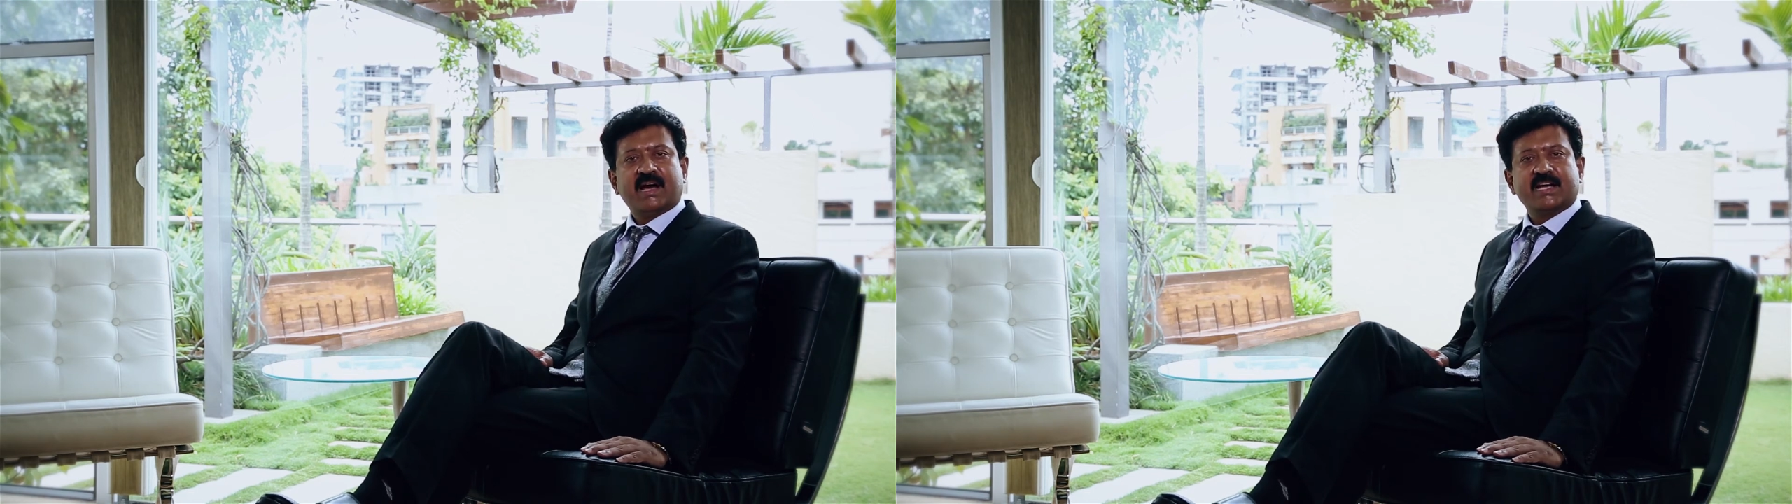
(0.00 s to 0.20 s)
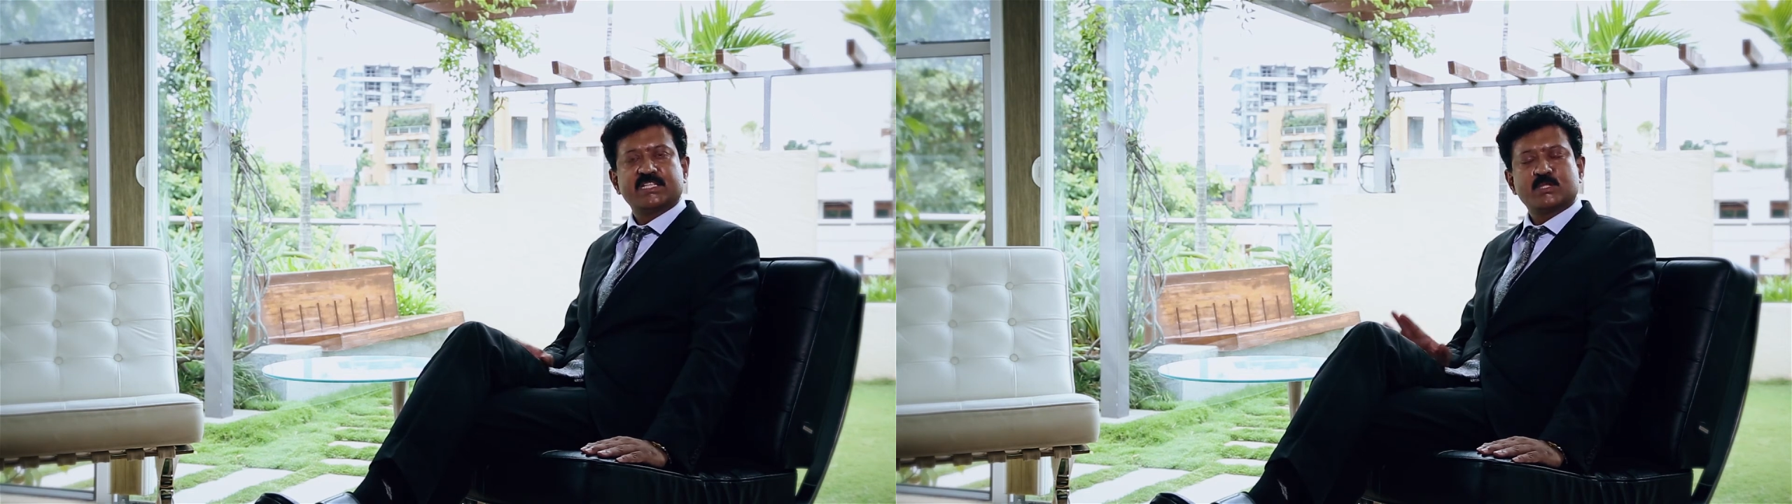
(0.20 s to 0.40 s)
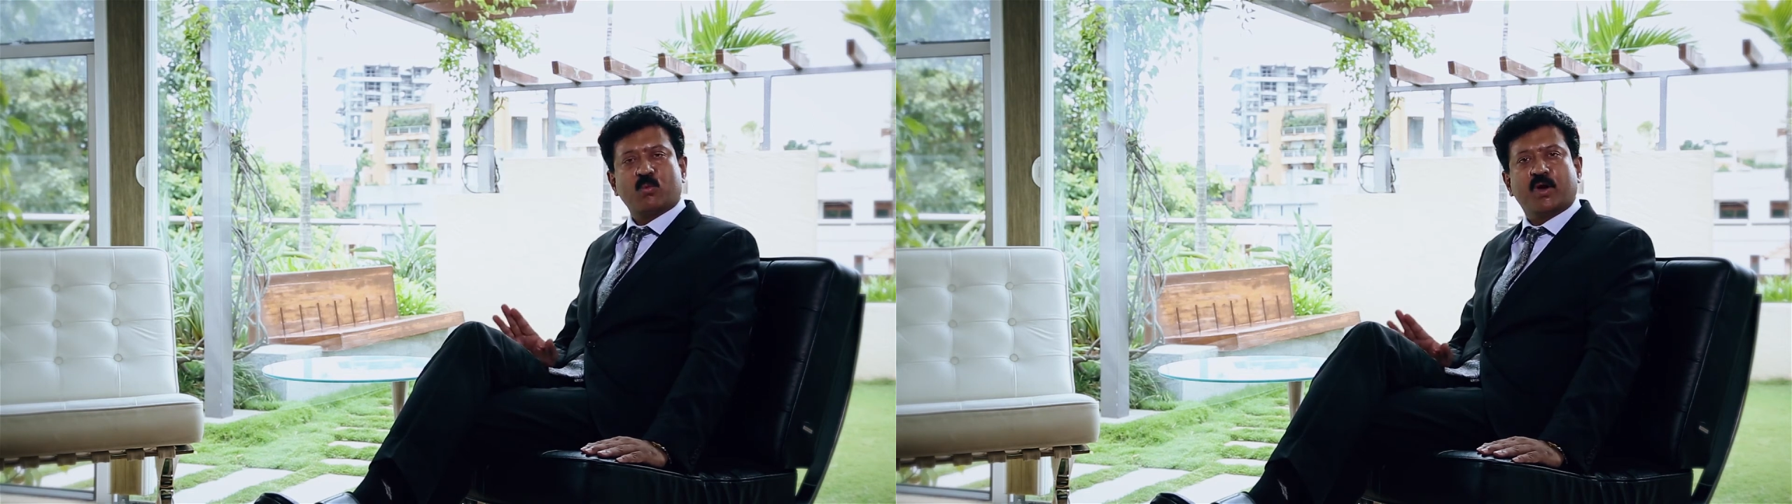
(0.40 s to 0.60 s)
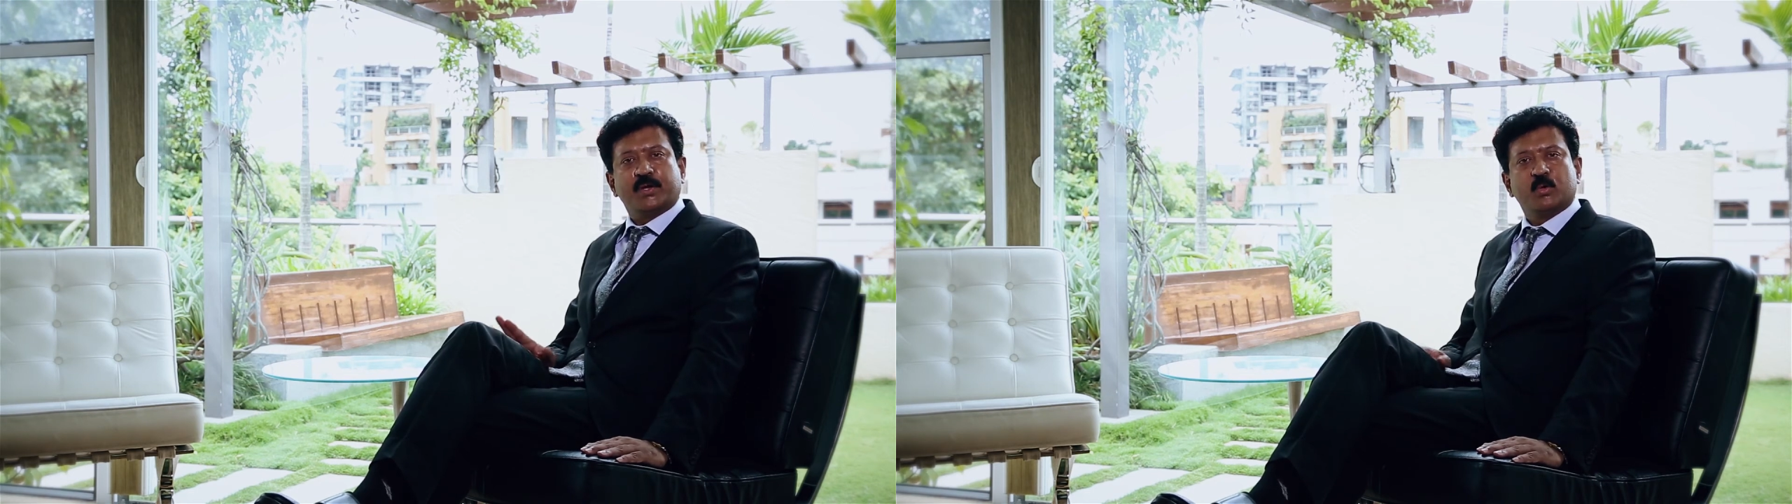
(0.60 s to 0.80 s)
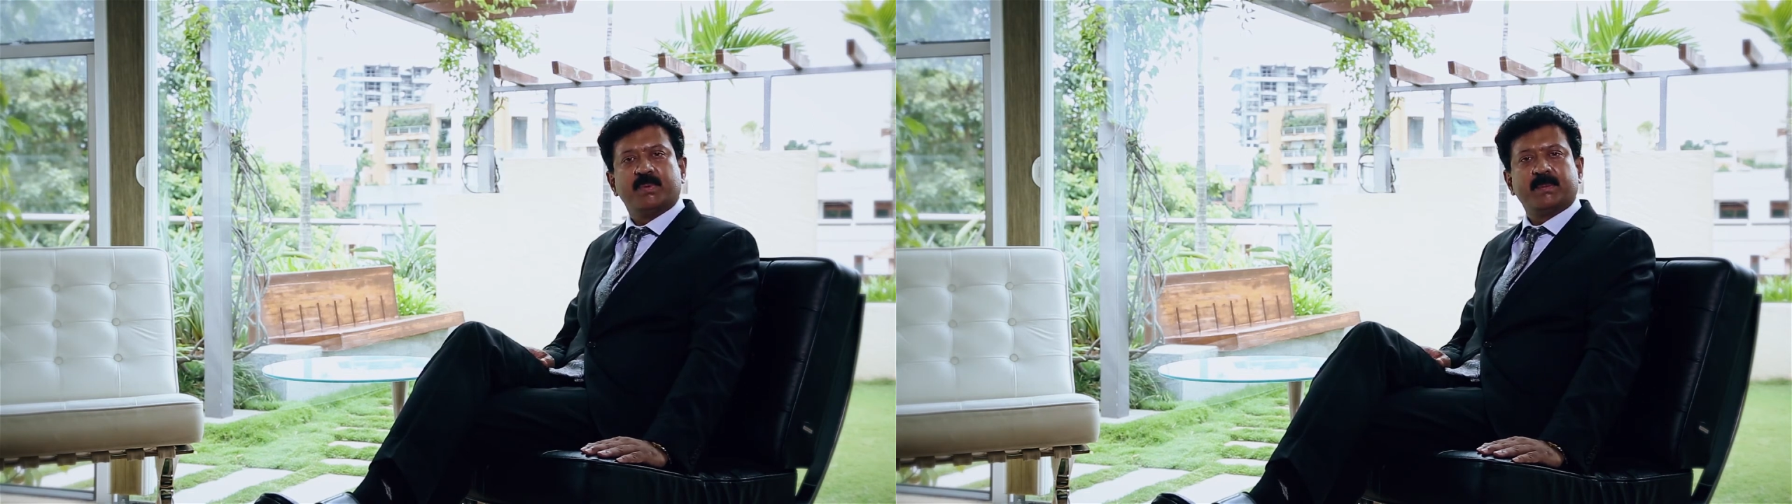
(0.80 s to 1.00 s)
I just
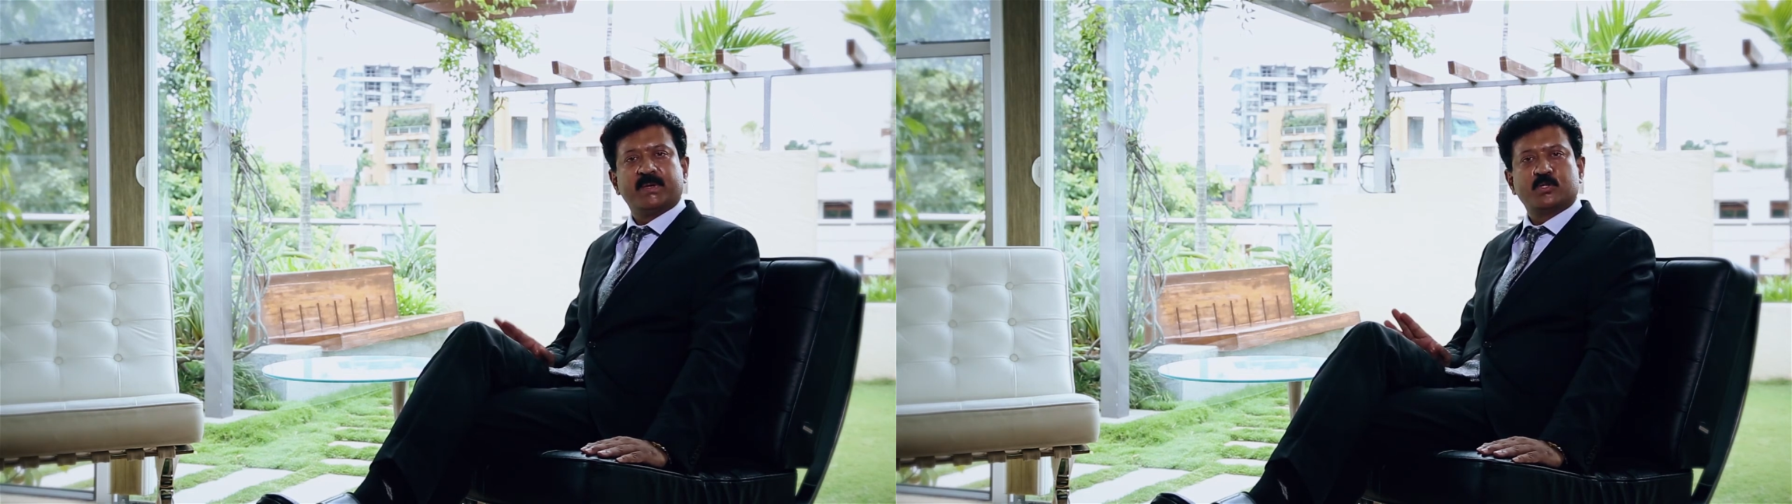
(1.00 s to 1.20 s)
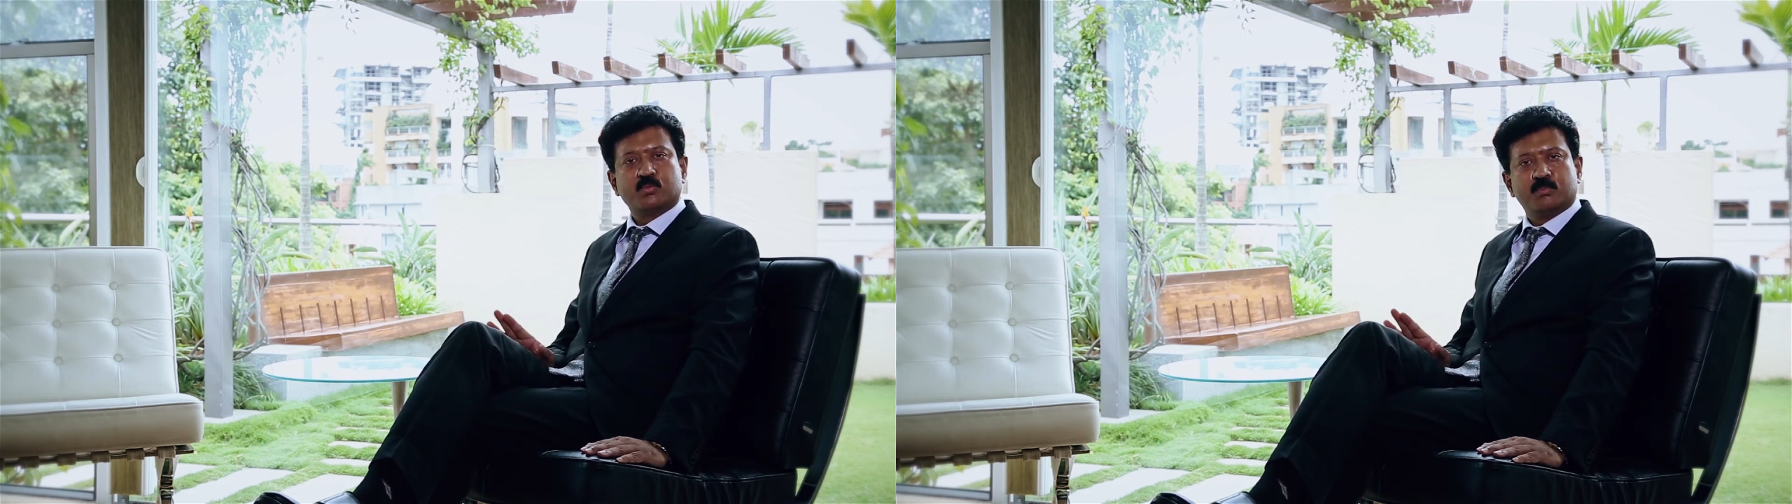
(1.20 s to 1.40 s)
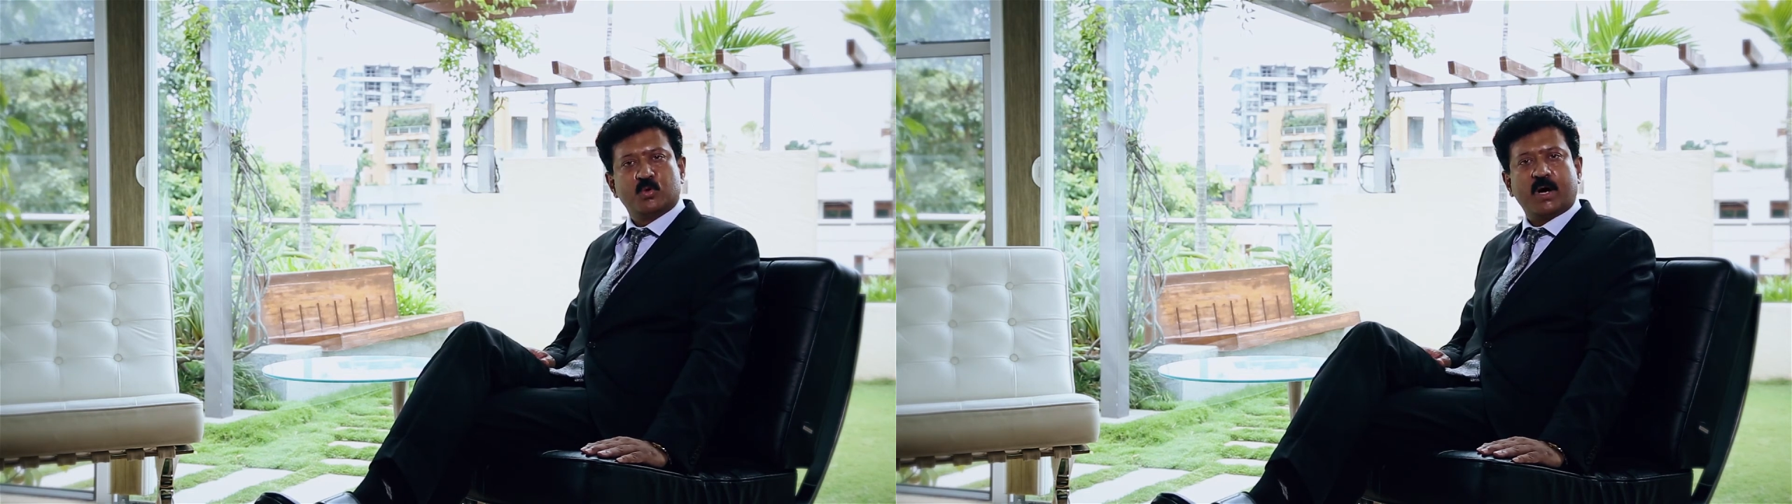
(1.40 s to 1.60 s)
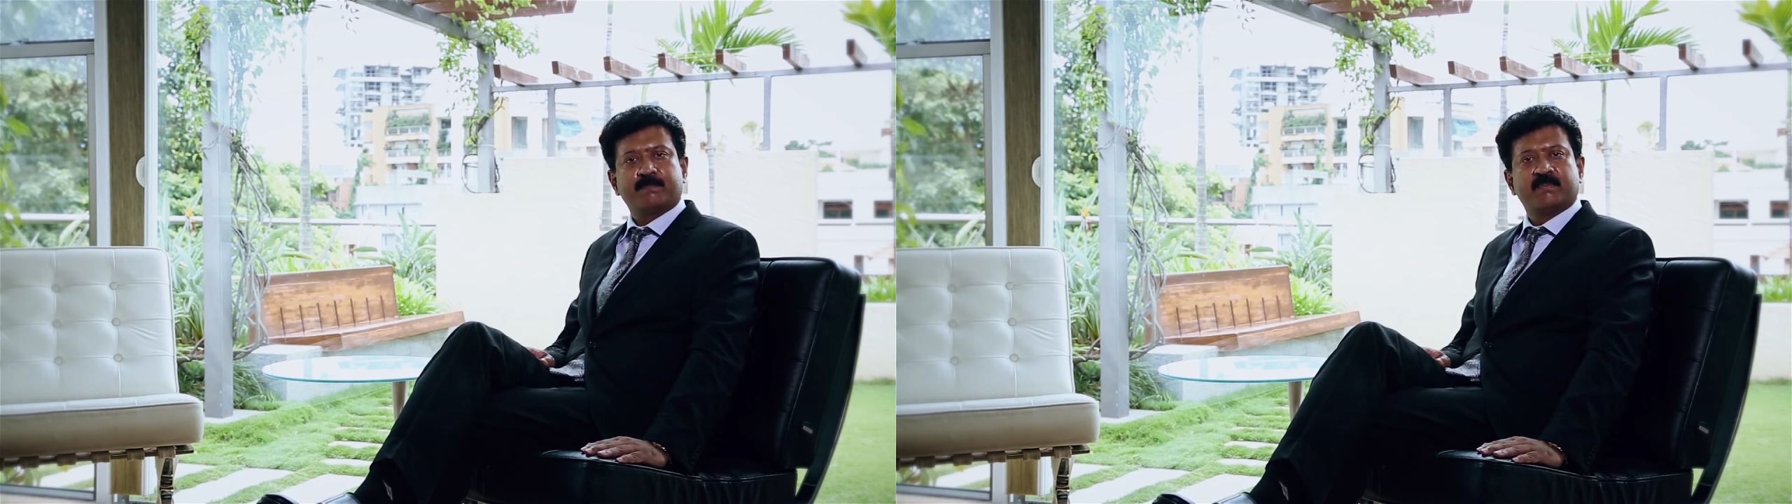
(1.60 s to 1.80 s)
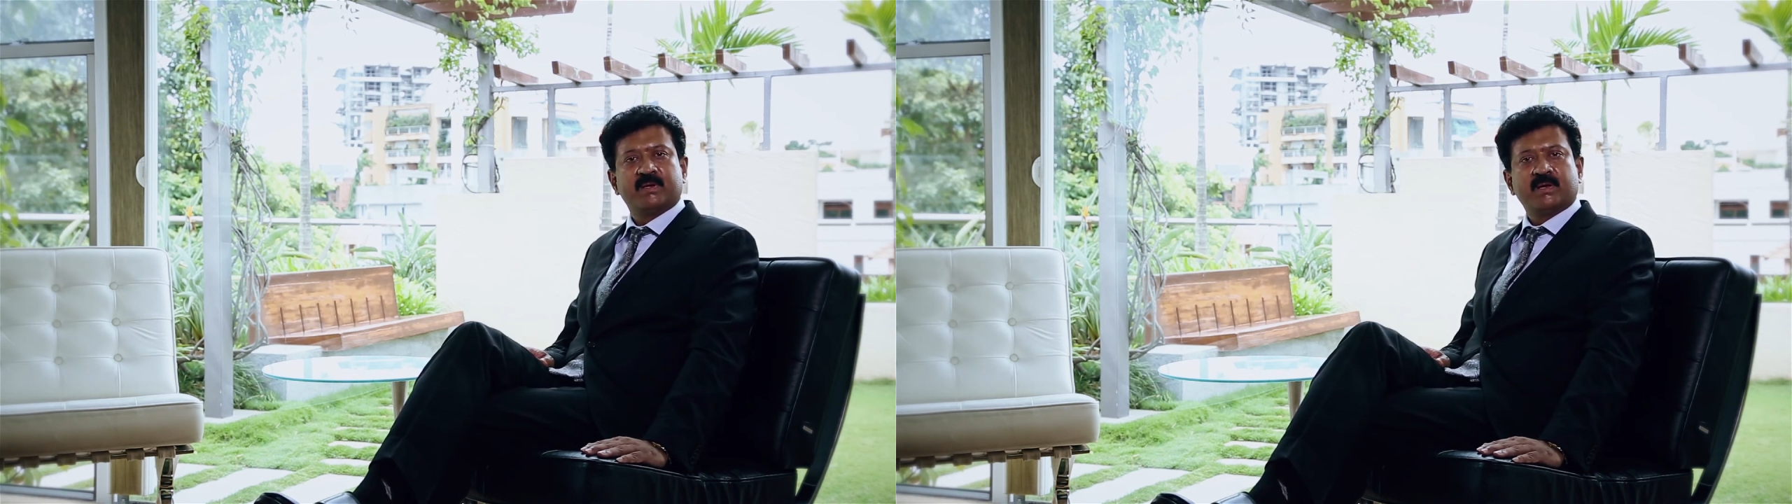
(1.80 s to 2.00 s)
want you people to move
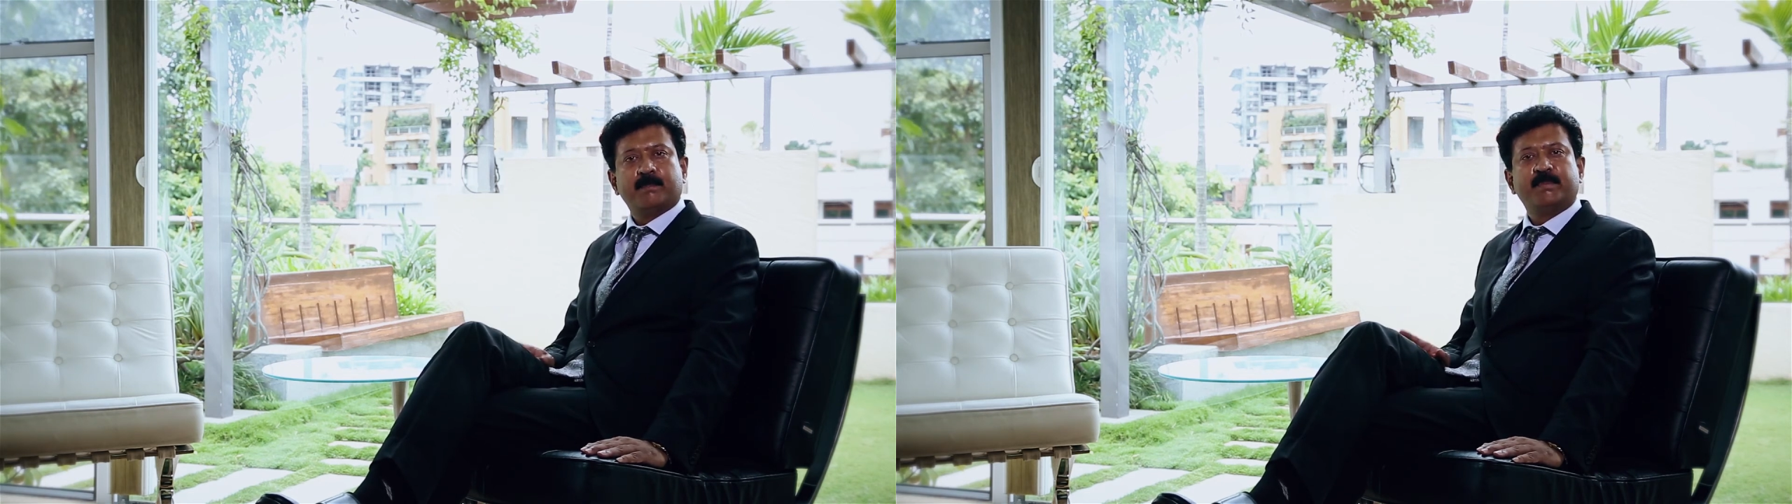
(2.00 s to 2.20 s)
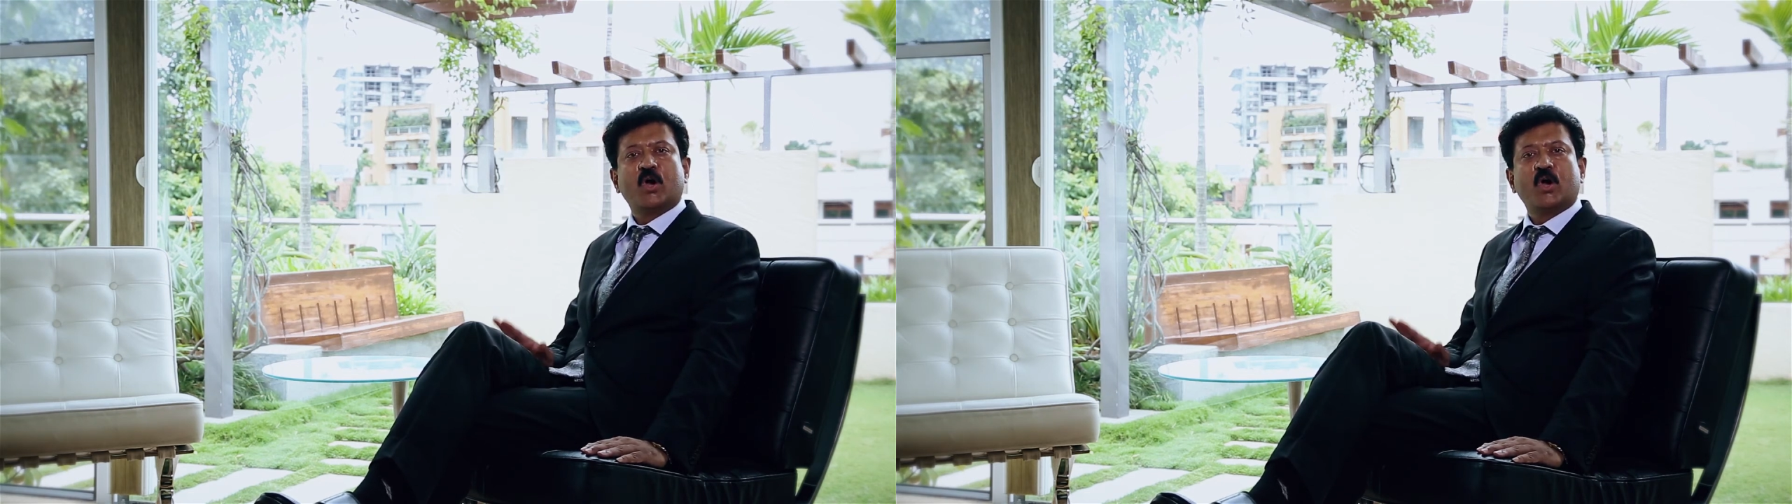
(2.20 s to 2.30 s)
up